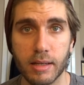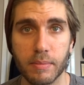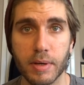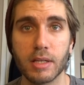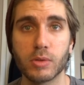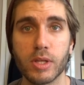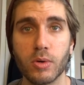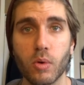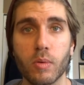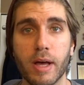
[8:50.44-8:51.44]
because when you
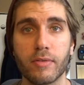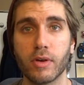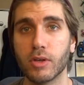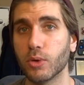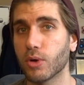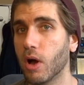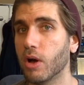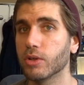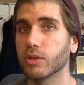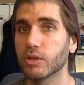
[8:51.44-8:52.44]
walk barefoot, you
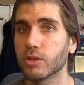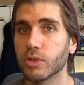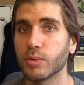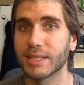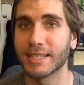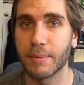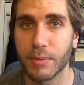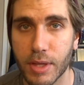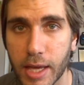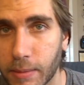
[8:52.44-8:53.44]
can't do the same
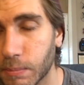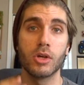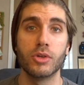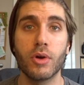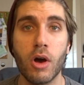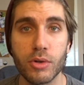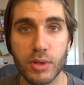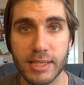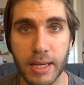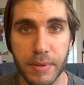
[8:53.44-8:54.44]
thing. You can't do
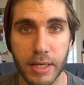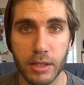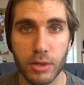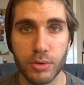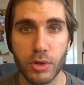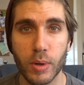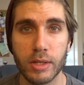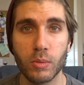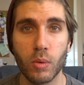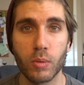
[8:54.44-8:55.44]
the same thing that you do when
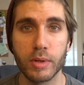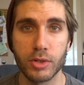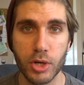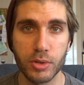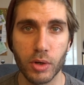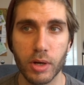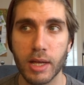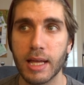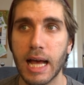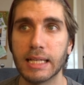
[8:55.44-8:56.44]
you walk with shoes on,
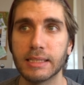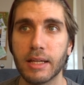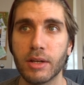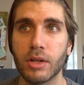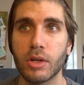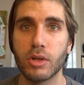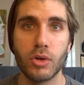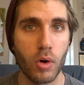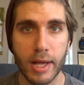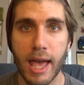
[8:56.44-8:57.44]
as in
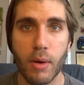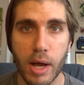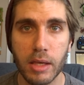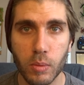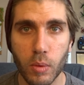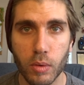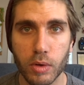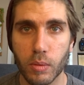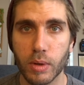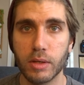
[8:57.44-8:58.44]
not care where you
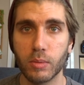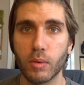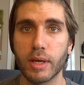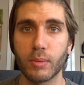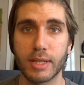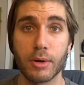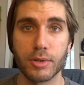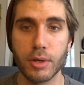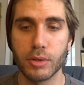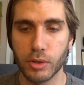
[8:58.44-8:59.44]
walk. When you're walking without
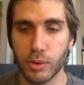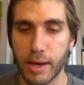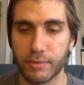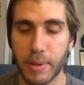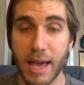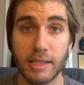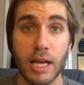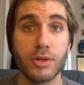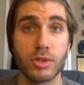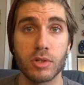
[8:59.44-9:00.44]
shoes on, you have to pay
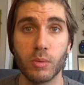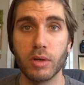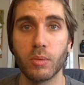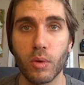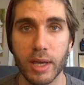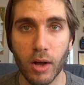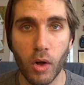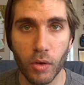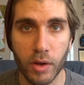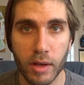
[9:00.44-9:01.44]
attention to what you're walking
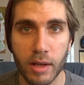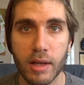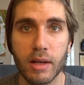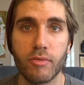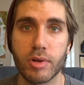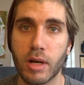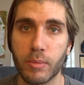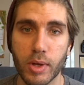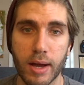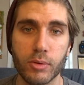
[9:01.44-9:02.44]
on. For
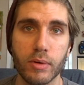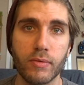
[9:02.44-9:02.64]
example, you have to